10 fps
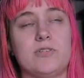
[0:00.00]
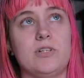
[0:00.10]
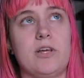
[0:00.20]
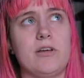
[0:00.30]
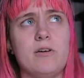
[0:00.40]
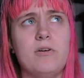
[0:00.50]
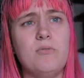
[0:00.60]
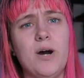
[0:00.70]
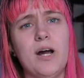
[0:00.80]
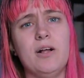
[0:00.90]
for like a
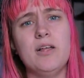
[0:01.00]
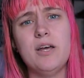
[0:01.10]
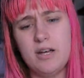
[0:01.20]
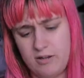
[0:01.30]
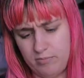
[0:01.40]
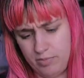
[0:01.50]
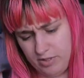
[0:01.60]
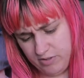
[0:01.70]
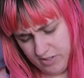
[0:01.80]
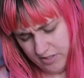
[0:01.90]
while,
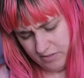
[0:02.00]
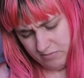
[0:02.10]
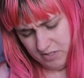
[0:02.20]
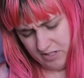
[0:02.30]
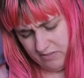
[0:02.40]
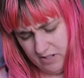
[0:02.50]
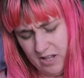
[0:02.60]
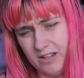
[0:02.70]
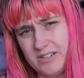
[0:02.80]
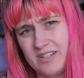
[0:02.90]
but it was like $7.
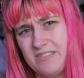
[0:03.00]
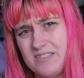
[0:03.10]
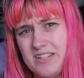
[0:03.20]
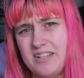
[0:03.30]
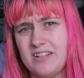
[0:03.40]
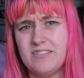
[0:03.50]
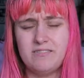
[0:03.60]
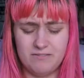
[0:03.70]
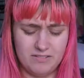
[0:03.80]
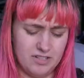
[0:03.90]
I was like, I
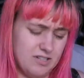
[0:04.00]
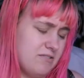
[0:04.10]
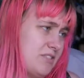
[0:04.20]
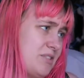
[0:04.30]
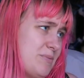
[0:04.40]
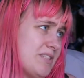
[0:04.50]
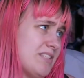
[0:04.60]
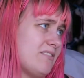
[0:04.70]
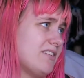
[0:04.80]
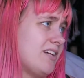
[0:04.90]
don't really want to spend
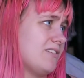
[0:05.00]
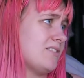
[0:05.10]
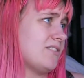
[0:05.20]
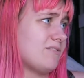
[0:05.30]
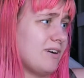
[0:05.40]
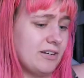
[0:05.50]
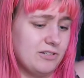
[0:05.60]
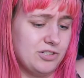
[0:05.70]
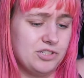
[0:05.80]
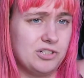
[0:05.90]
$7 on a
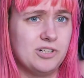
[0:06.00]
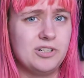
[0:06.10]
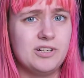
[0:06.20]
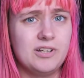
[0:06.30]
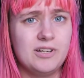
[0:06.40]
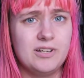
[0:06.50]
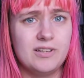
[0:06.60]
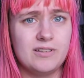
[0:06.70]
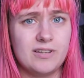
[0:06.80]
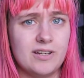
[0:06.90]
regular shirt
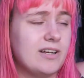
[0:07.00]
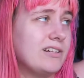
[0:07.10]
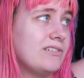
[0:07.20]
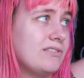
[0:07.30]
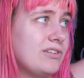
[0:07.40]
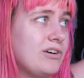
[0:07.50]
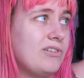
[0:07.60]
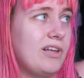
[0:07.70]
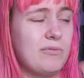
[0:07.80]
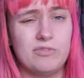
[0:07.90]
that I don't
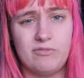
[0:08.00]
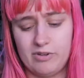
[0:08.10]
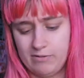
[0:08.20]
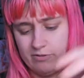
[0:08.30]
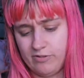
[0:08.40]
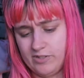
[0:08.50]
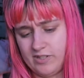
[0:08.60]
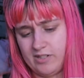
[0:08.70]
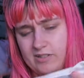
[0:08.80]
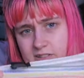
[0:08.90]
know like what the fabric
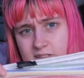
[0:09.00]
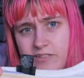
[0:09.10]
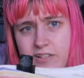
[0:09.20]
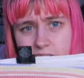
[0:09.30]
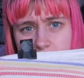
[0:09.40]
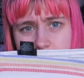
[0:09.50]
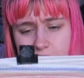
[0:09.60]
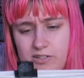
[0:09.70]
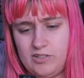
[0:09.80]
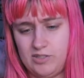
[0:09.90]
feels like. And this is like a nice
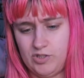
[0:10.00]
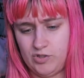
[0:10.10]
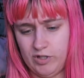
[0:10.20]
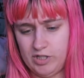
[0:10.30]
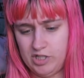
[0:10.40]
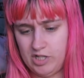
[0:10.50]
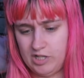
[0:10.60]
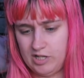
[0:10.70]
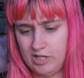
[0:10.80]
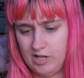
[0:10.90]
kind of
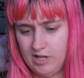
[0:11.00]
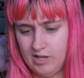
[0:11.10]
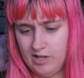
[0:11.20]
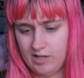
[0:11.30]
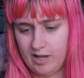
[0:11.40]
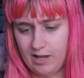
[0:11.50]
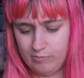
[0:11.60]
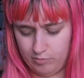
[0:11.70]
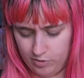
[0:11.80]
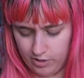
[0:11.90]
stretchy
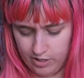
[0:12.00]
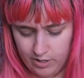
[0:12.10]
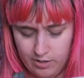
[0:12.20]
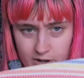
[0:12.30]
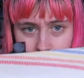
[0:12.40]
cotton blend,